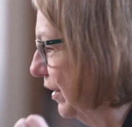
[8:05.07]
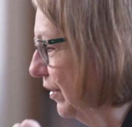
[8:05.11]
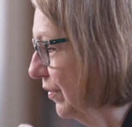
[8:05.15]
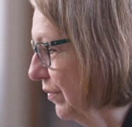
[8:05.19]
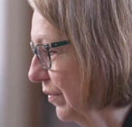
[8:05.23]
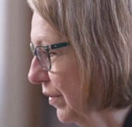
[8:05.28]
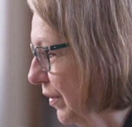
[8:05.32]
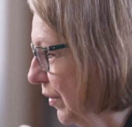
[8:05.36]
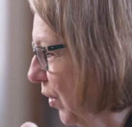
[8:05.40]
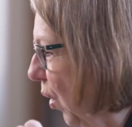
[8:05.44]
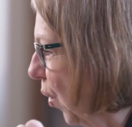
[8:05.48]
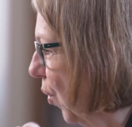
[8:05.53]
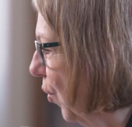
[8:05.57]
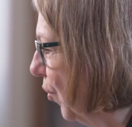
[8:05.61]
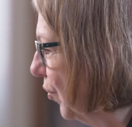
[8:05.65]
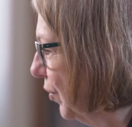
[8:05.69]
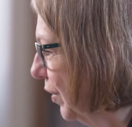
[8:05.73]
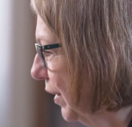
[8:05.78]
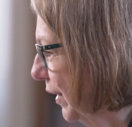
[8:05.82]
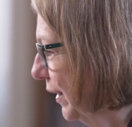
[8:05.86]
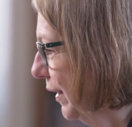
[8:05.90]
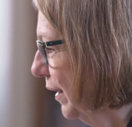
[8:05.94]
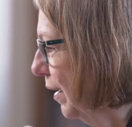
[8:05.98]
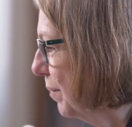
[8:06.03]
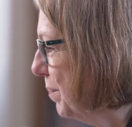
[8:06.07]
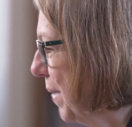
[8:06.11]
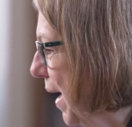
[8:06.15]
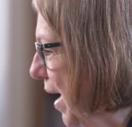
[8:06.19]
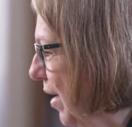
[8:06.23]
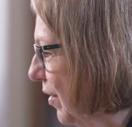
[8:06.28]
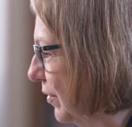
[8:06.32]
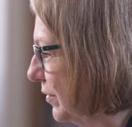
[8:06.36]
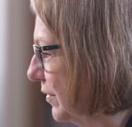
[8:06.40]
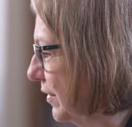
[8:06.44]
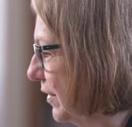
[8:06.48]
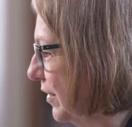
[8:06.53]
isn't only
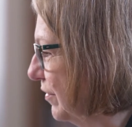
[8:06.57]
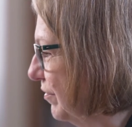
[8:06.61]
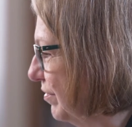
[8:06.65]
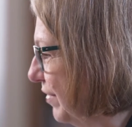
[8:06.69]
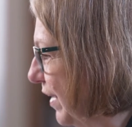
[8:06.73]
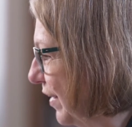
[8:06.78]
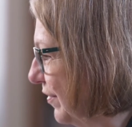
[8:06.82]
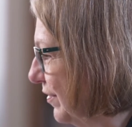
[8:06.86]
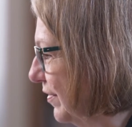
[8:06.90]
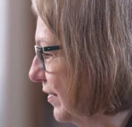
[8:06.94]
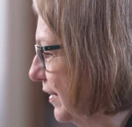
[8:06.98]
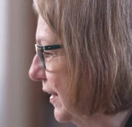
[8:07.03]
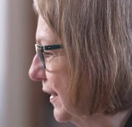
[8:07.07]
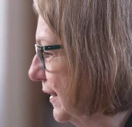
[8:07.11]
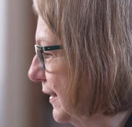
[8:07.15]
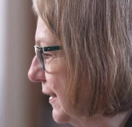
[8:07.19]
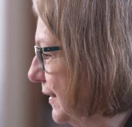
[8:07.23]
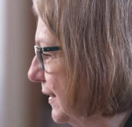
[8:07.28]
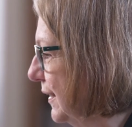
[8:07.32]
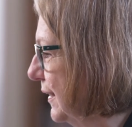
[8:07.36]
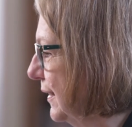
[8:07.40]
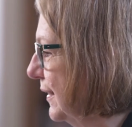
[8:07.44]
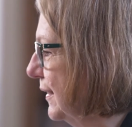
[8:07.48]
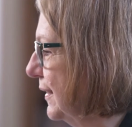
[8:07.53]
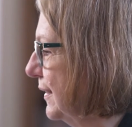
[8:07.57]
about confessing